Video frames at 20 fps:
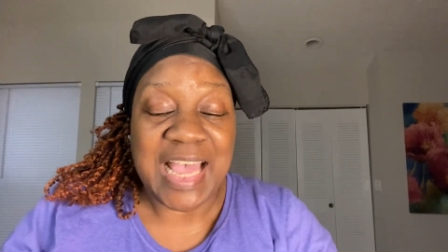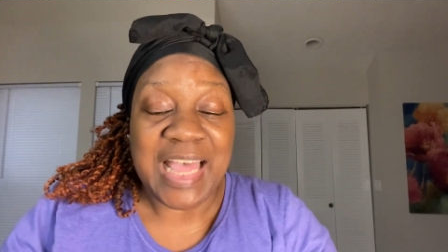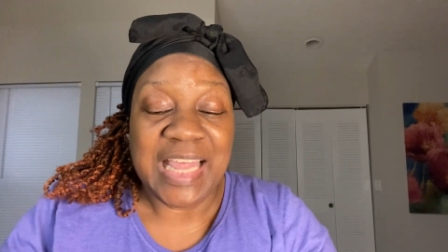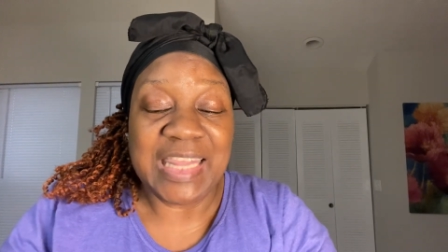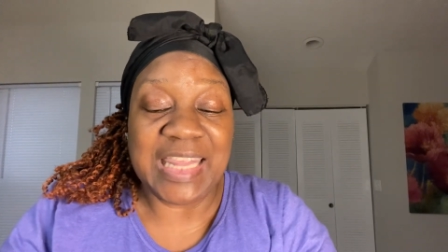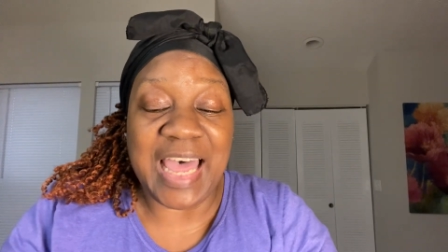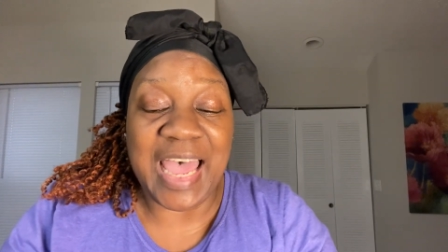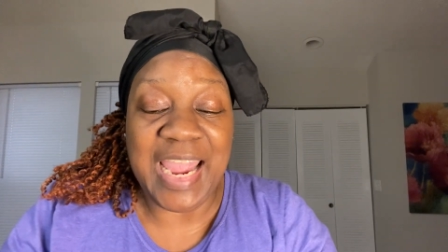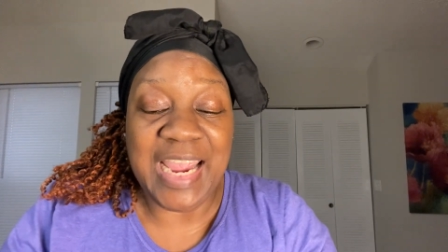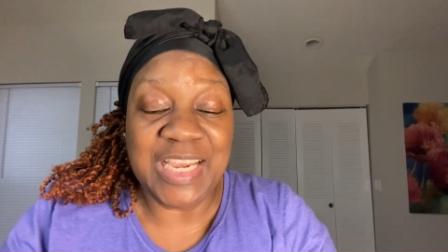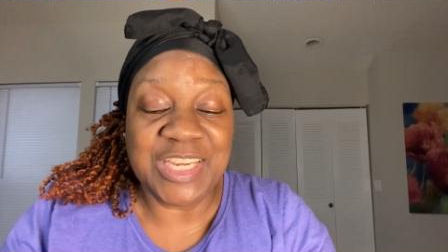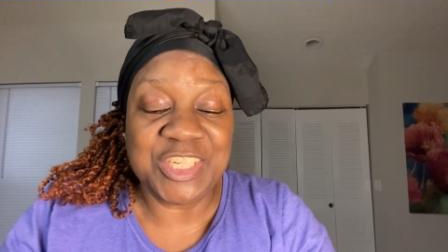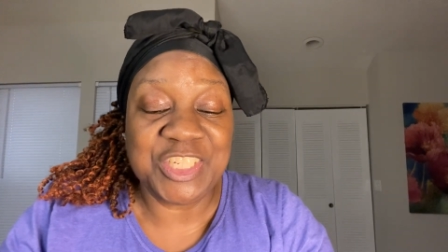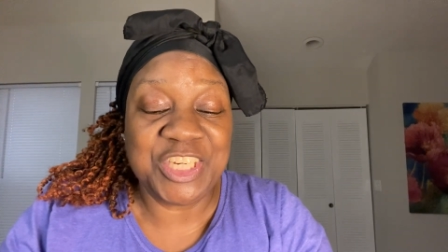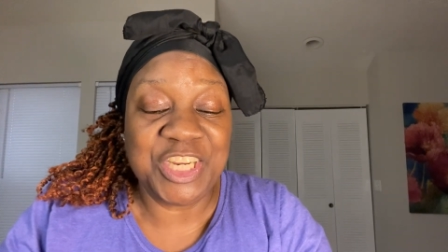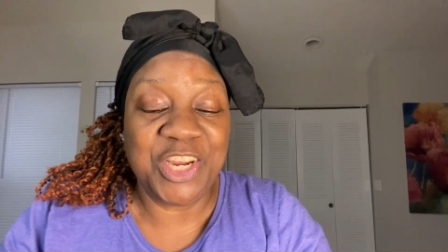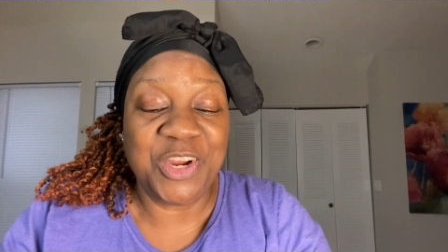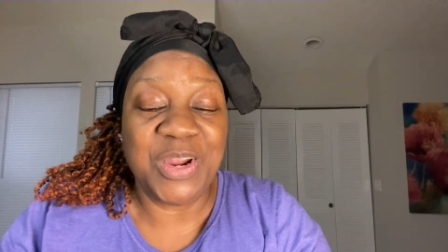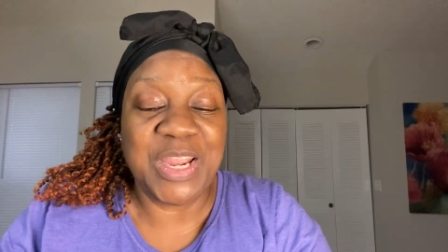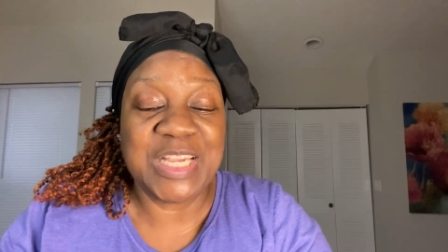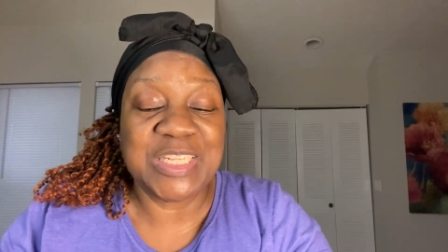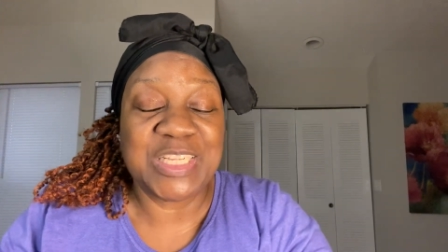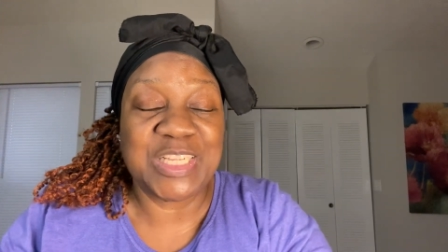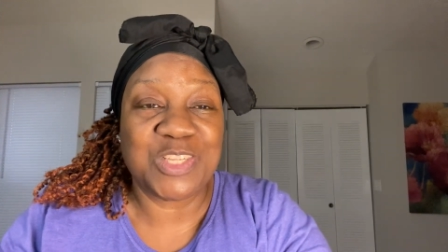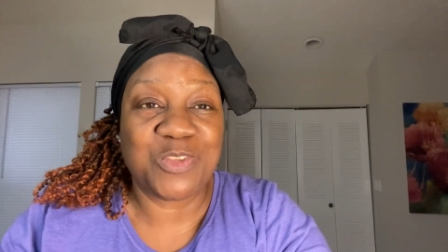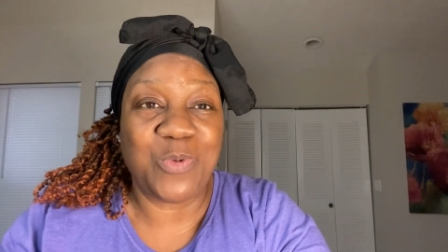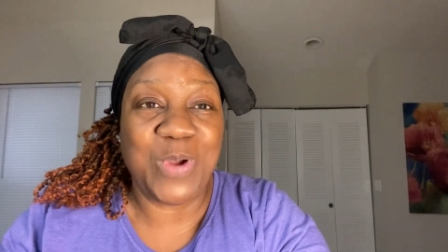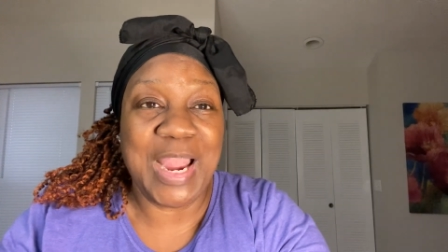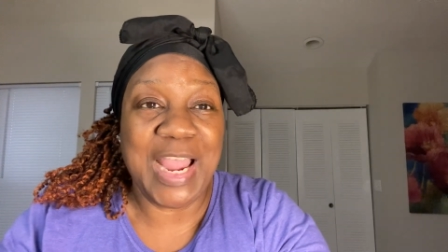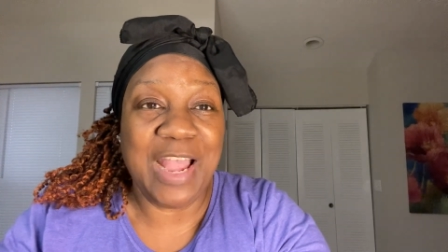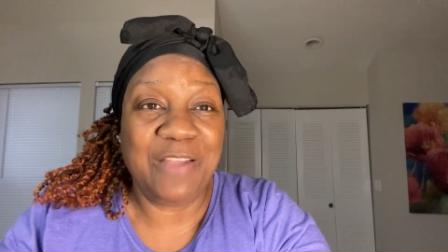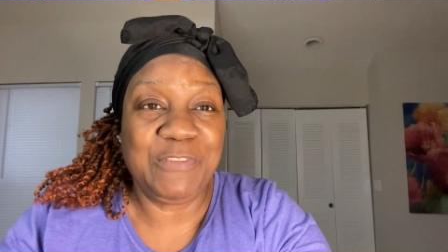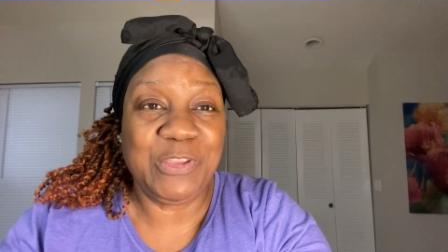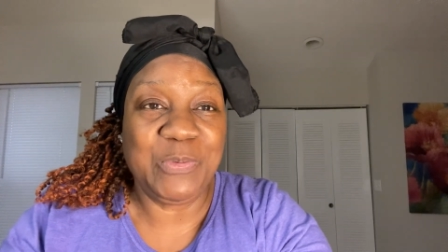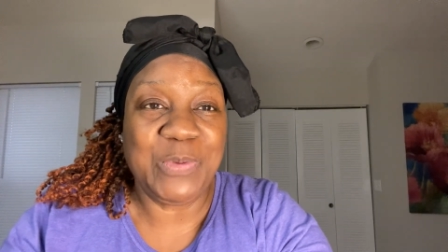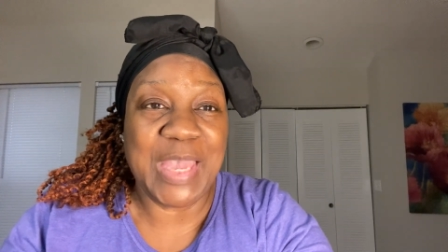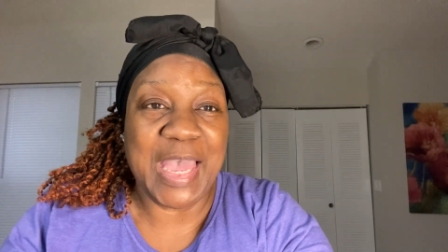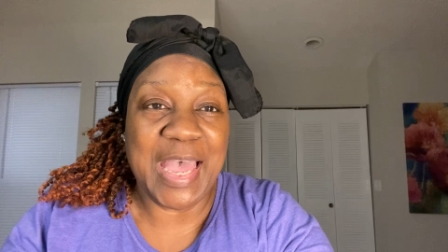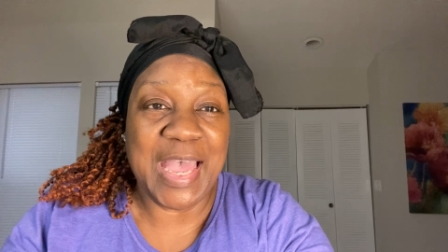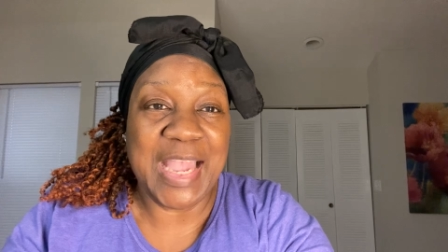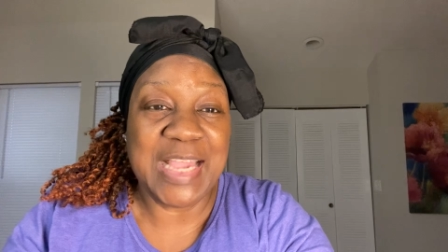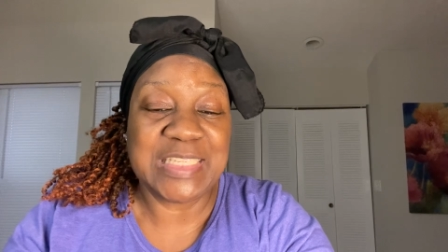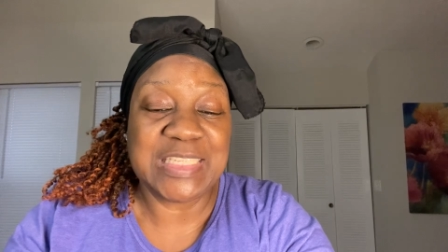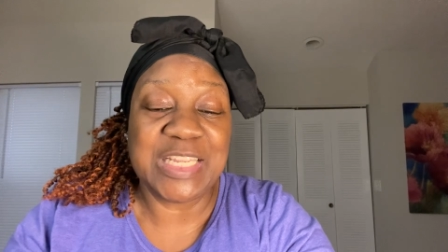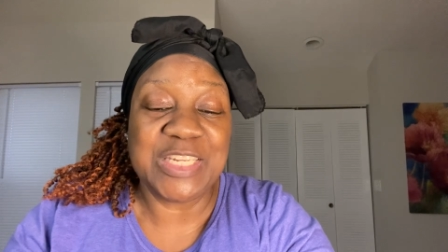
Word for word: Like, share, and subscribe, you guys.